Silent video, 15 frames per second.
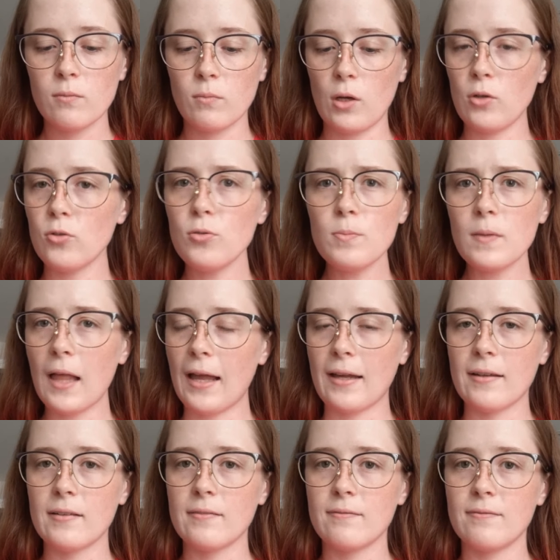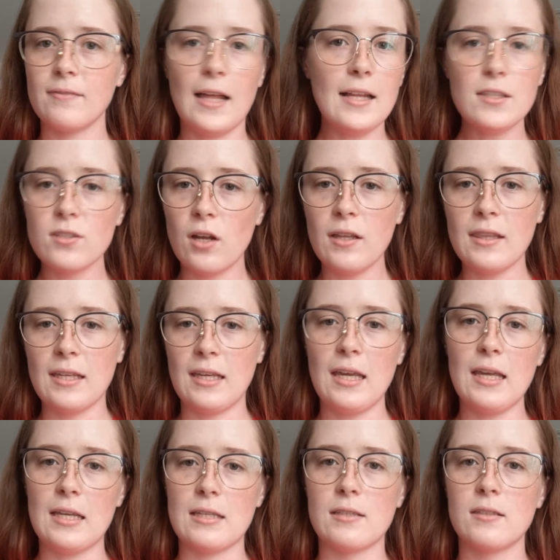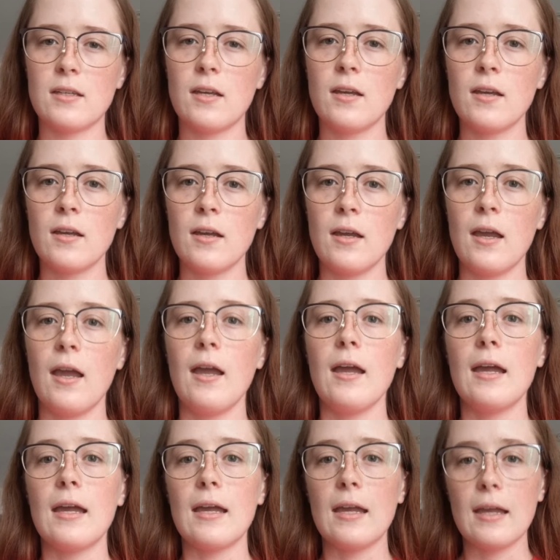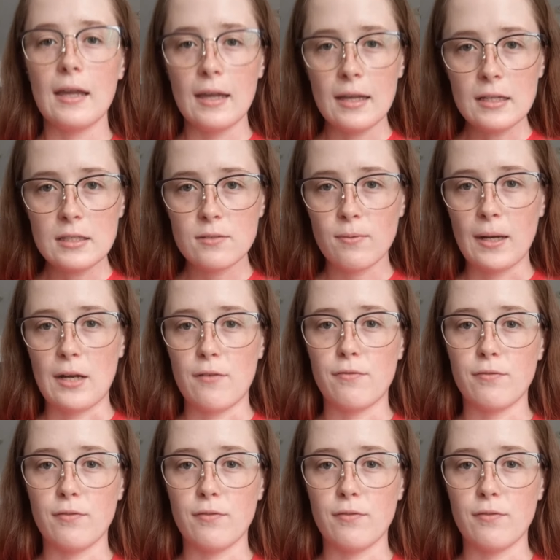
Well, Oobleck, that's not the case. Its rate of